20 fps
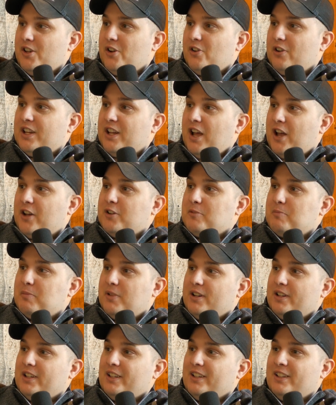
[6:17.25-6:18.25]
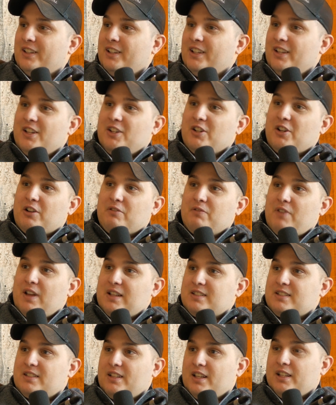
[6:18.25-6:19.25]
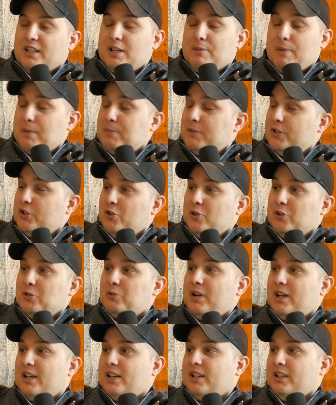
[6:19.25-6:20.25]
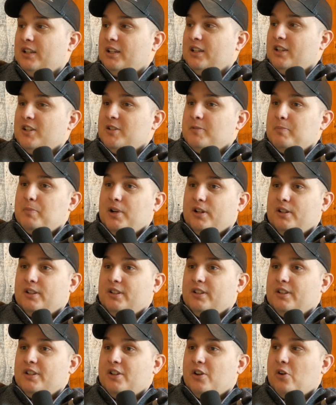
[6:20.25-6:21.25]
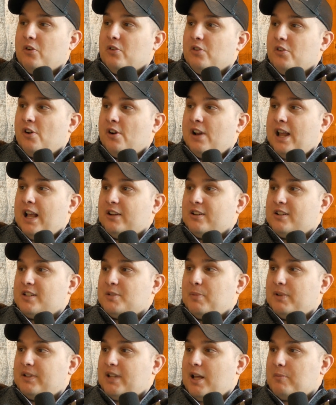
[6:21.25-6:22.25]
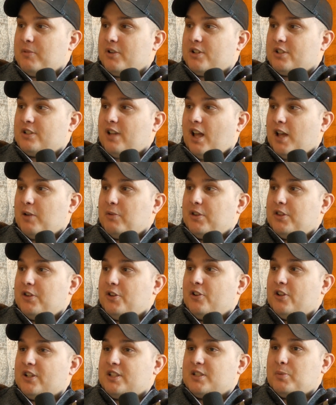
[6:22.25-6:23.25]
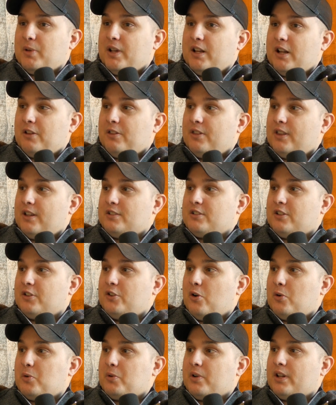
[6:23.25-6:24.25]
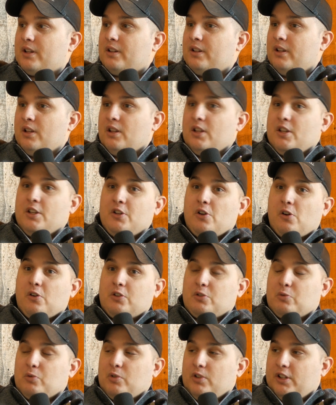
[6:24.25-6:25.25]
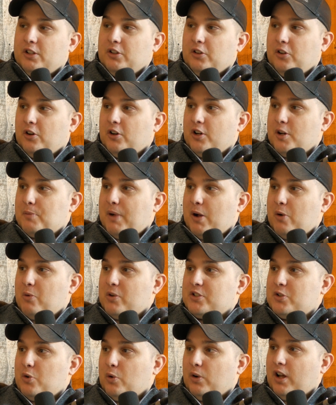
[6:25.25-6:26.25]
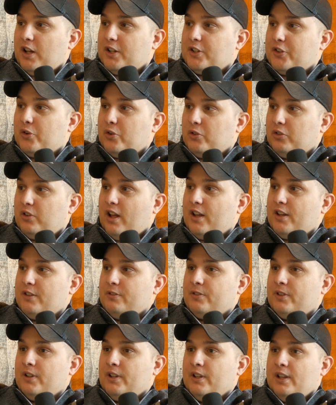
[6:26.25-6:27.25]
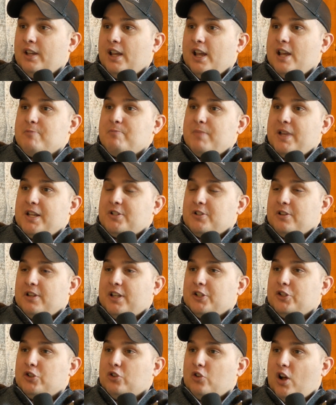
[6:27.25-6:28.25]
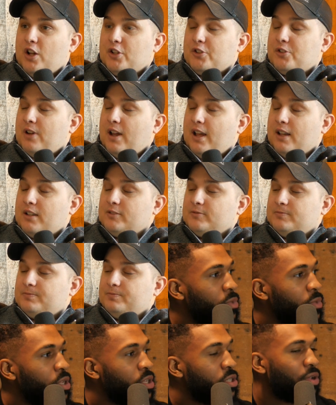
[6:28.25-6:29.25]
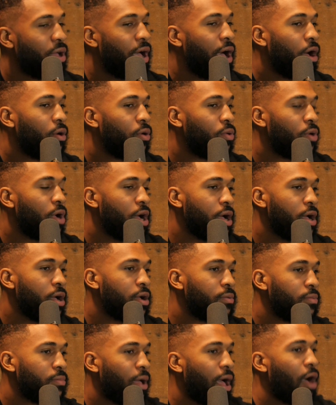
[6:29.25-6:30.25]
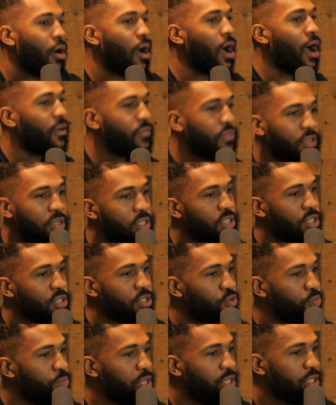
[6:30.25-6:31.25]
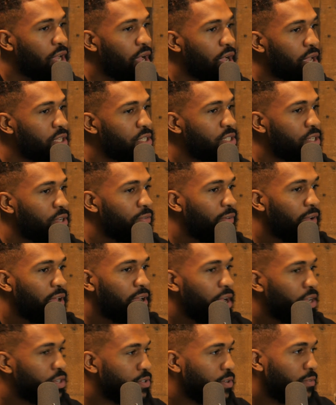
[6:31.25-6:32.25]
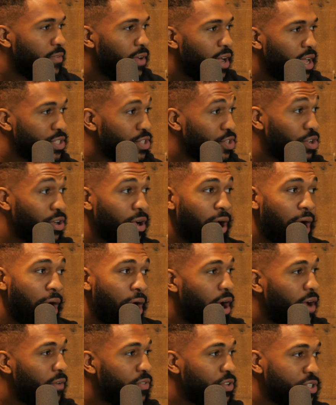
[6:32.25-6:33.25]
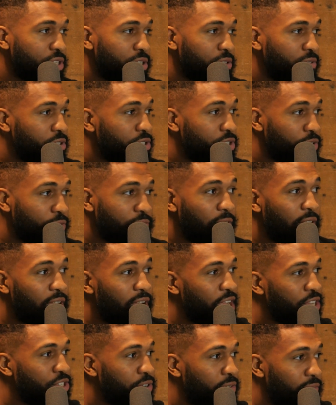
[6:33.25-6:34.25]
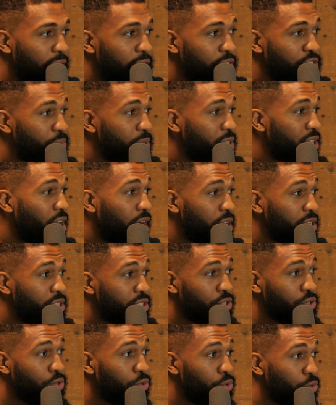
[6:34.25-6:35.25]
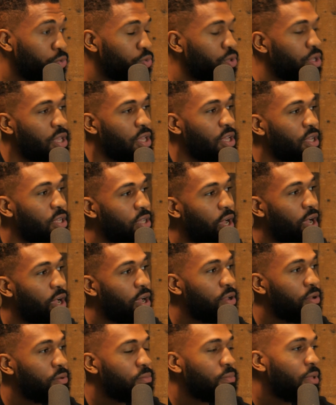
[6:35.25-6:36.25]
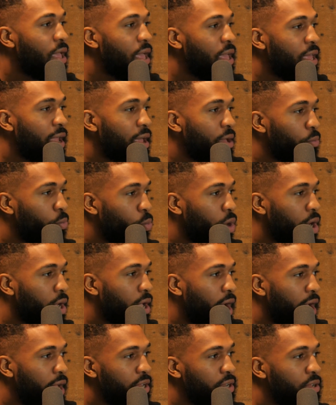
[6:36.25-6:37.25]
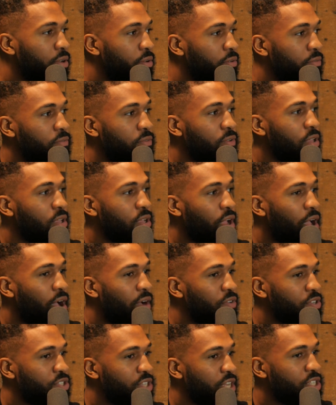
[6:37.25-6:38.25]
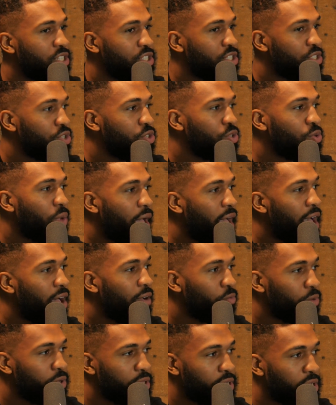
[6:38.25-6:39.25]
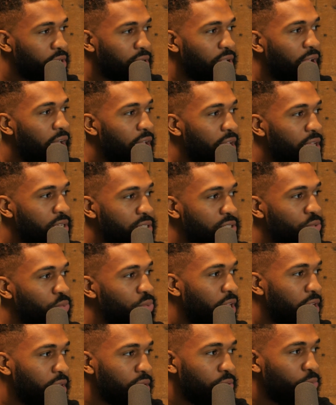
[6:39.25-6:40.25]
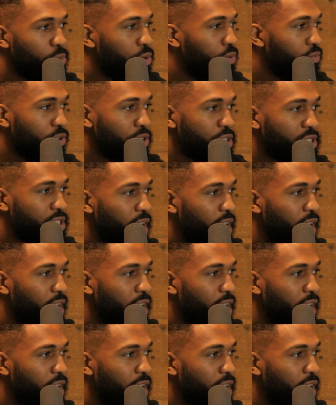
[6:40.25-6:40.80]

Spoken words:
You know, they got your money, they're investing. You might be doing great, but, you know, they're not going to spend that much time with you to explain how things are going, you know, to really learn about what's going on in your life and make sure that you're on track. So how often should you be talking to your financial advisor, or how often should your financial advisor be talking to you? And what kind of conversations do you have with your clients when you first